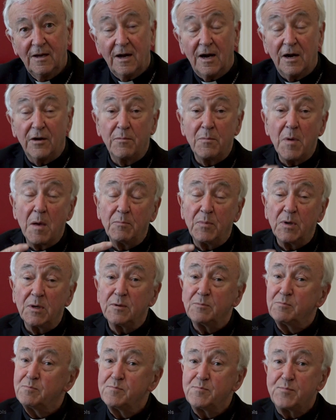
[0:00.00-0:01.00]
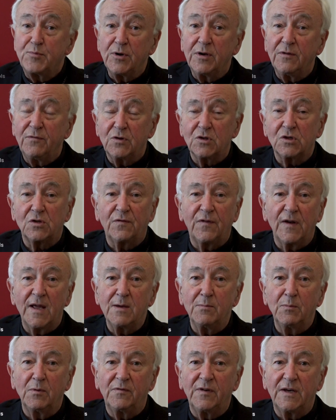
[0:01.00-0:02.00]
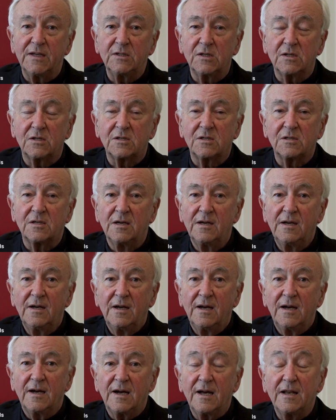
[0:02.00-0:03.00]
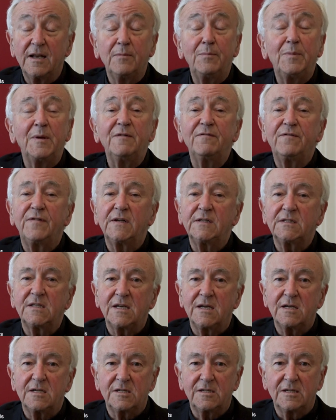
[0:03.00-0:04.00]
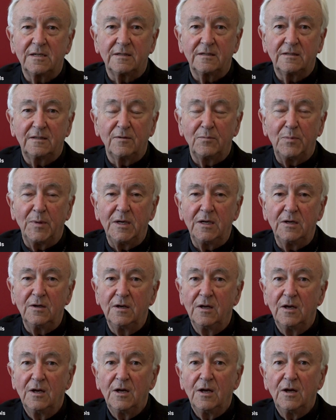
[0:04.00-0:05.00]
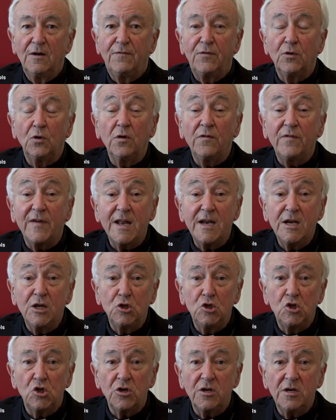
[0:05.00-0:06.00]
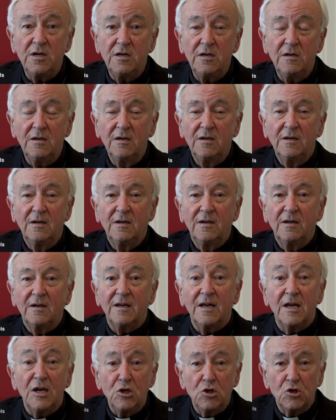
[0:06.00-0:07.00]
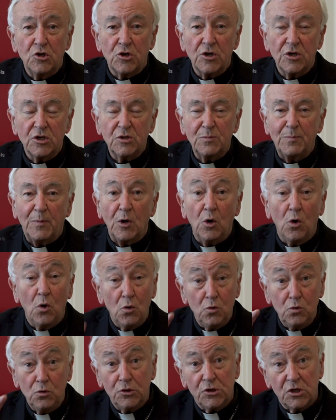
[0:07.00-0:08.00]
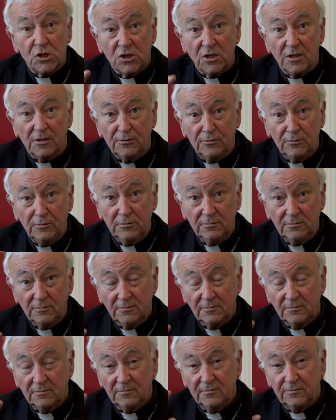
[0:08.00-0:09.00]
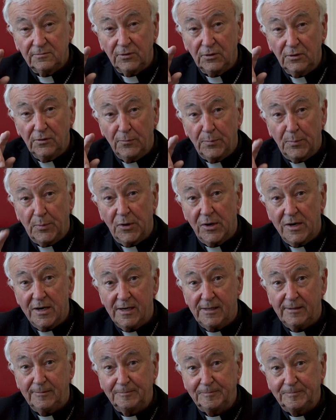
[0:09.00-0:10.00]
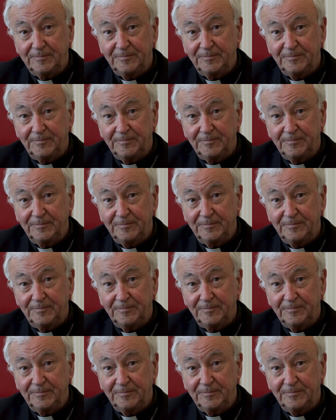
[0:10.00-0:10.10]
I remember previous flame events and they've been fantastic. They've been full of energy, interest, but also full of prayer,